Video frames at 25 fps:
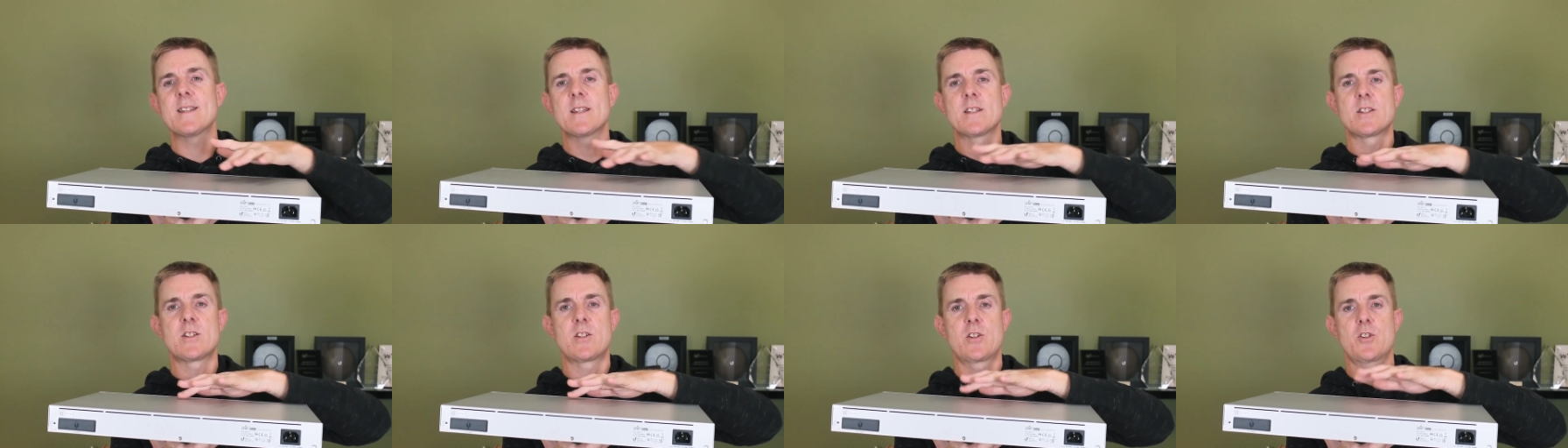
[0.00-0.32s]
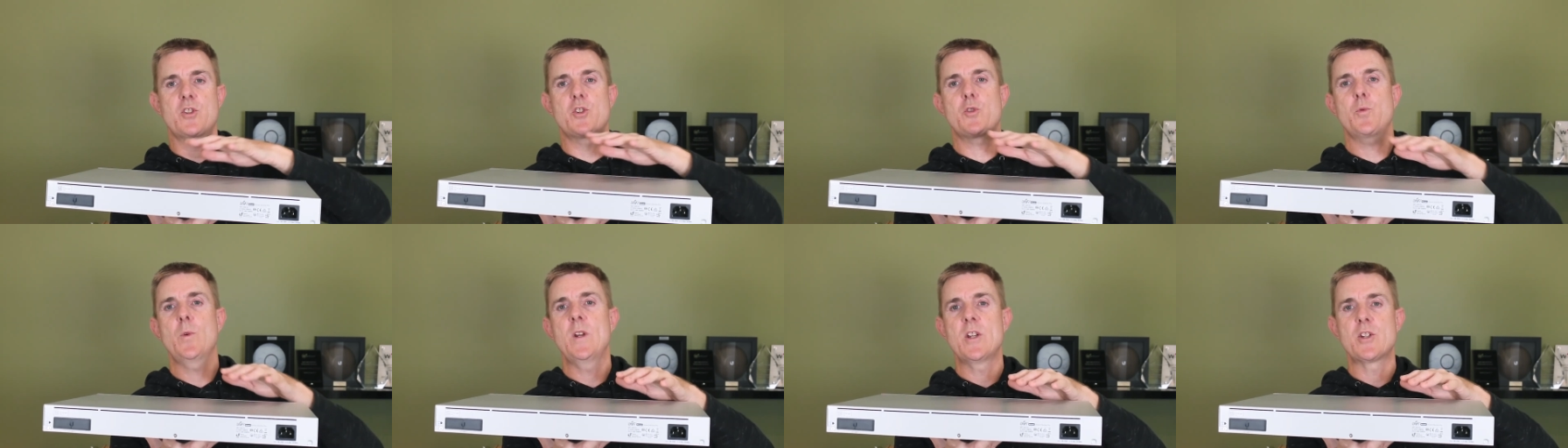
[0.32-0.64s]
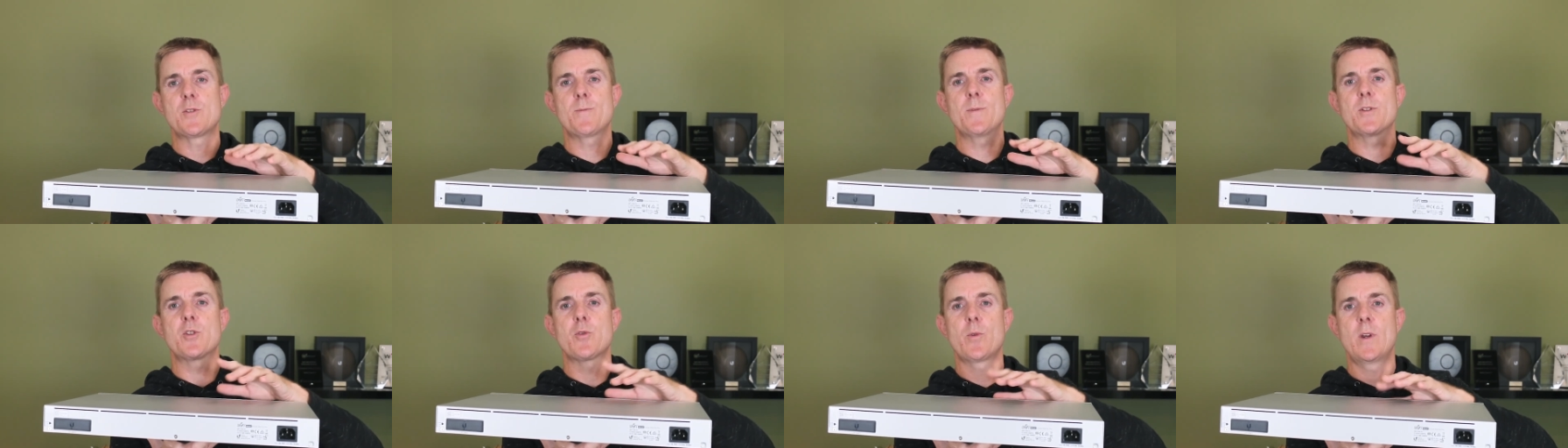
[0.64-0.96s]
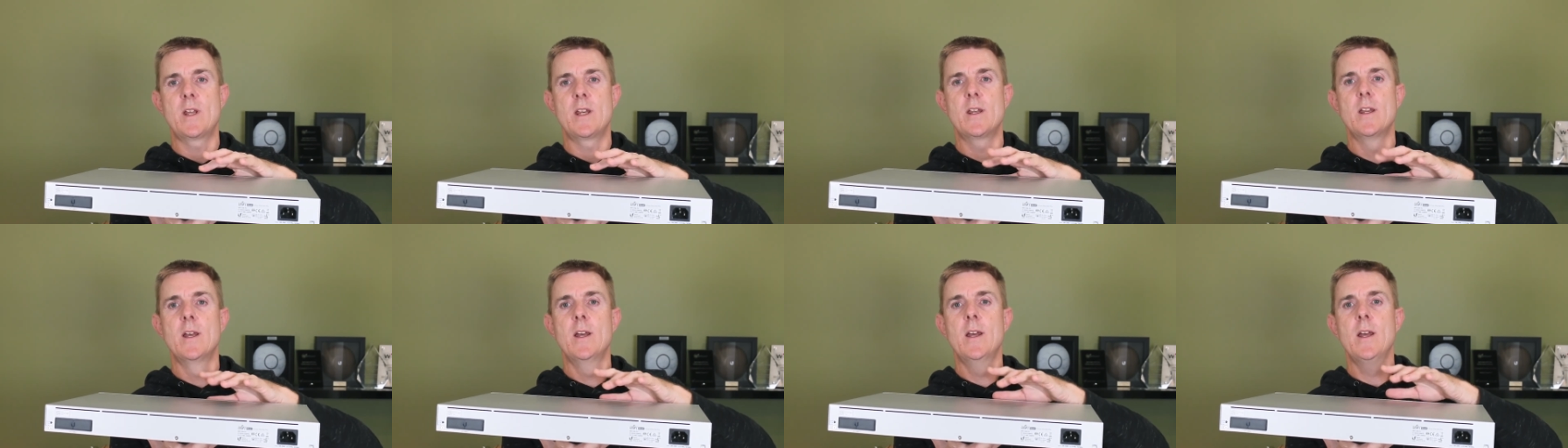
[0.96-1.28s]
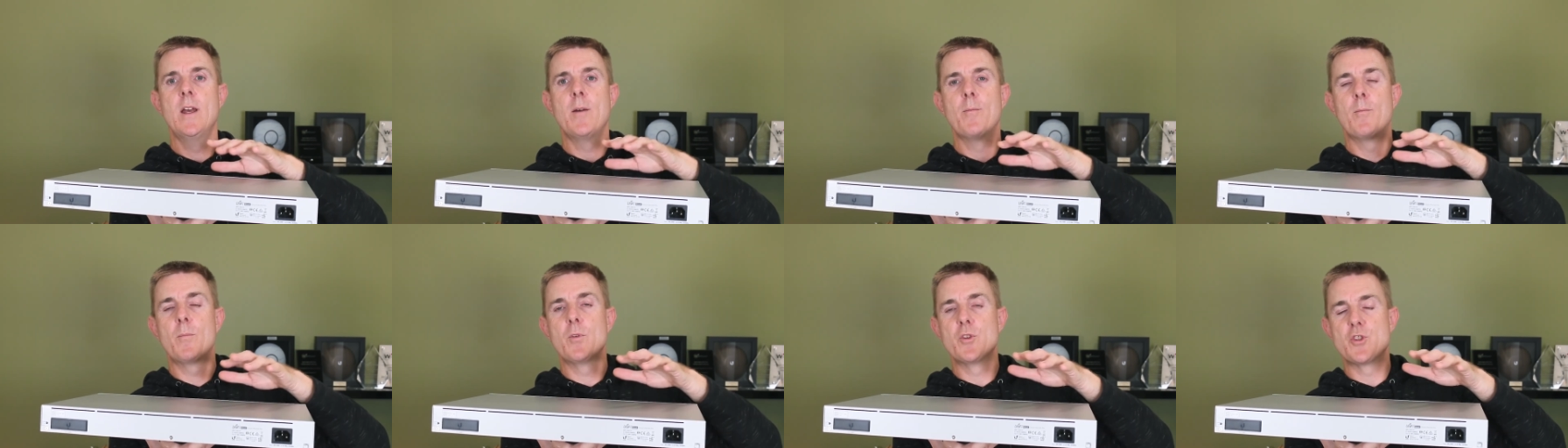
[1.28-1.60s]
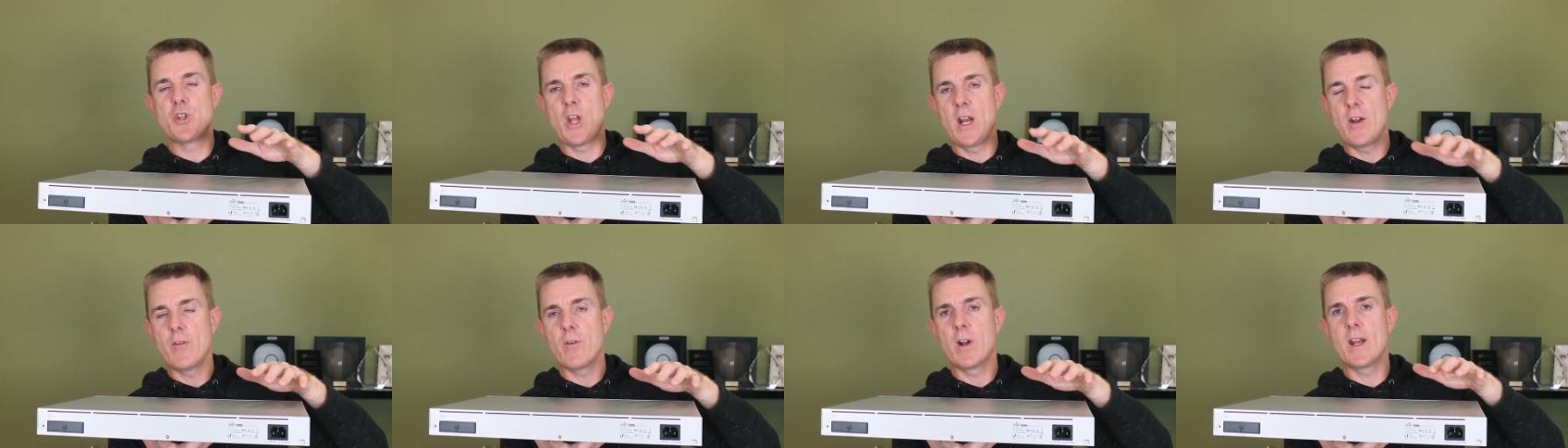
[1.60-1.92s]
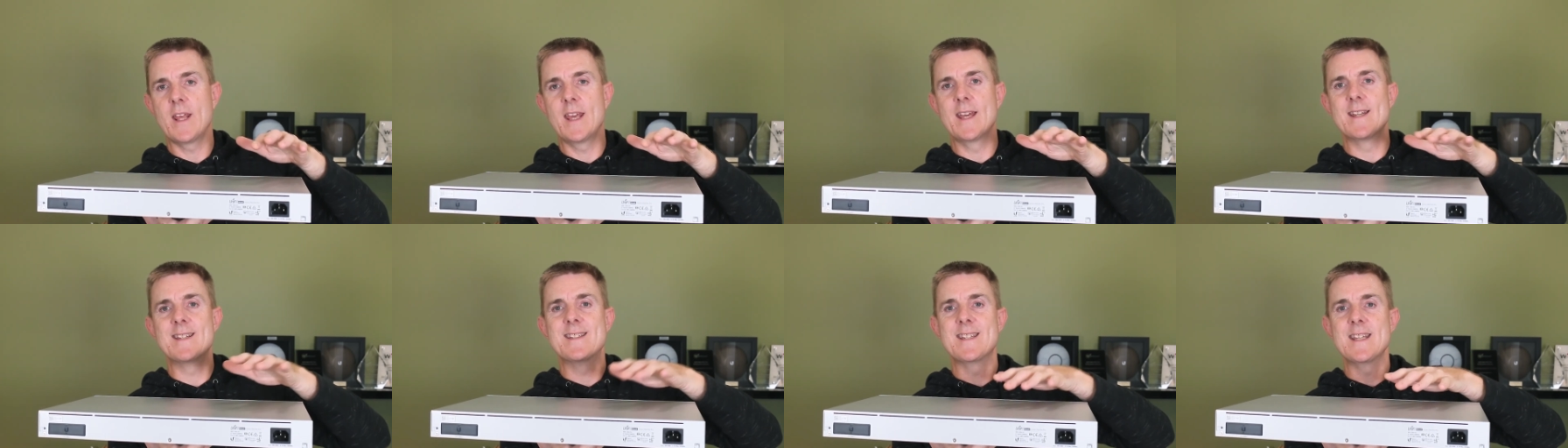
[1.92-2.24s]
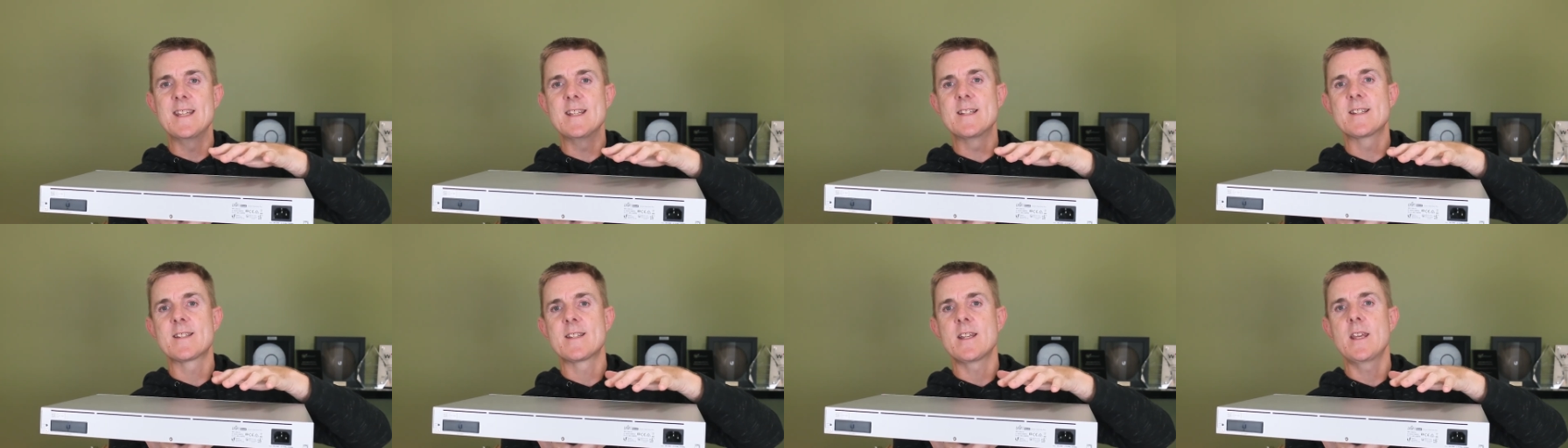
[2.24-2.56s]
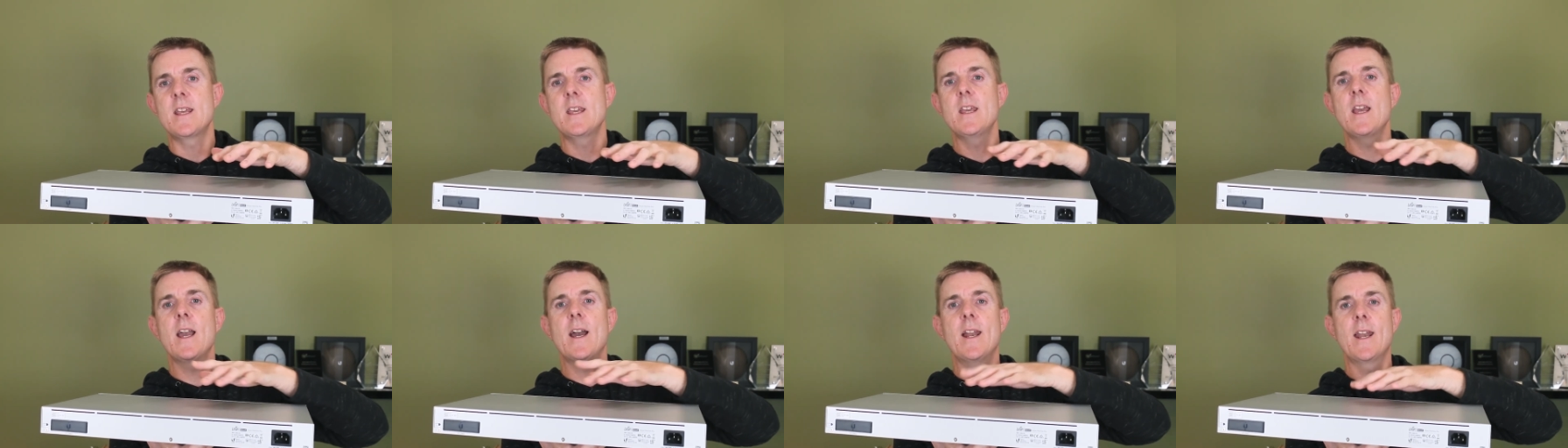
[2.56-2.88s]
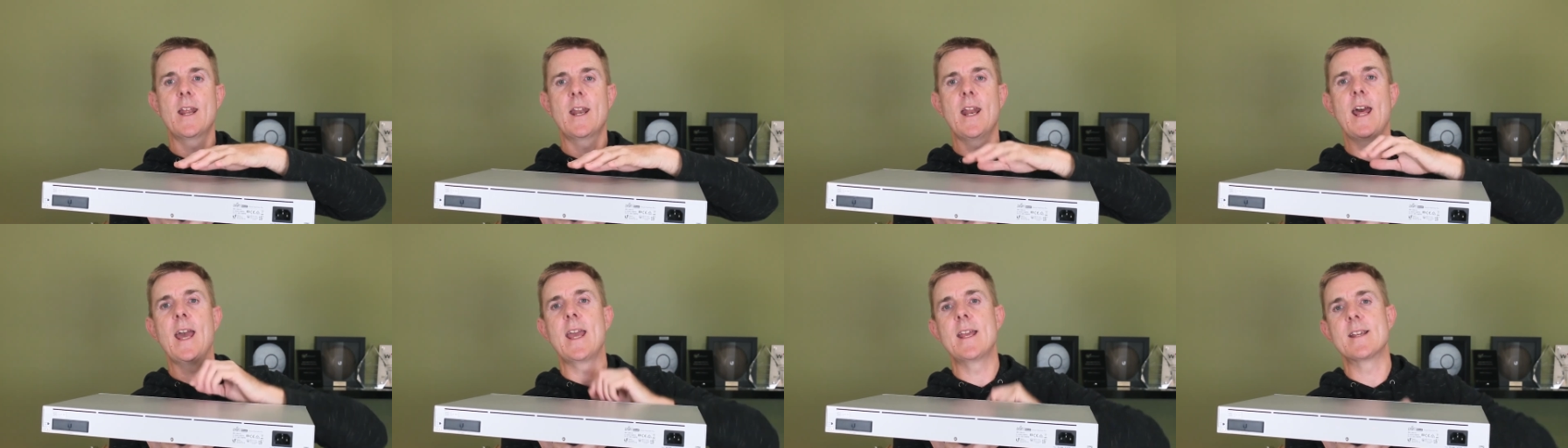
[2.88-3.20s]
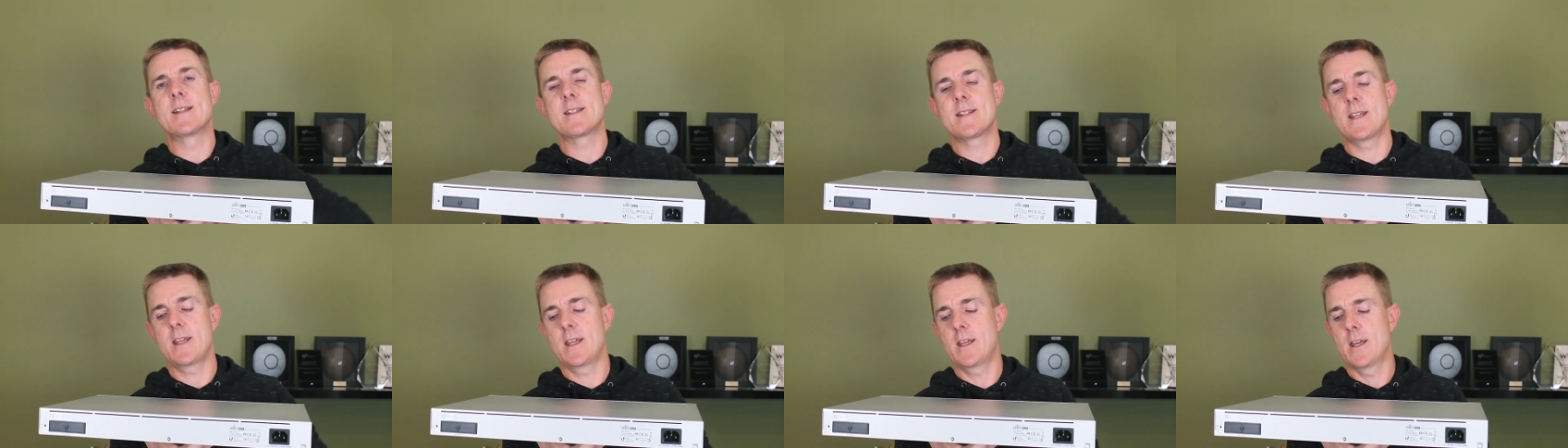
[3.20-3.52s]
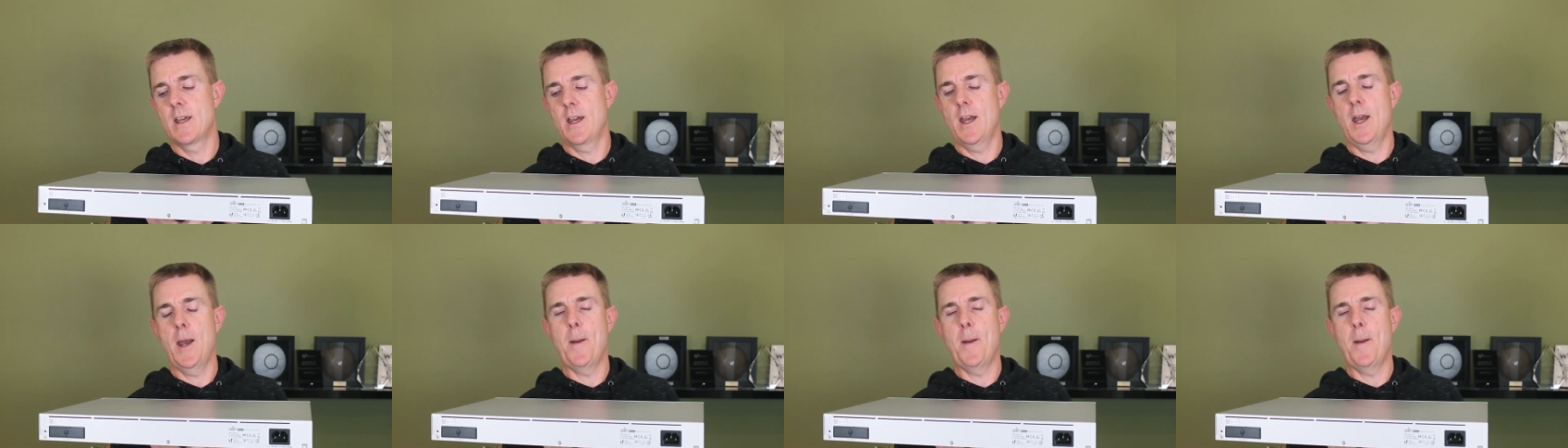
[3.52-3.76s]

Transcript: It's to switch between generally a DC and an AC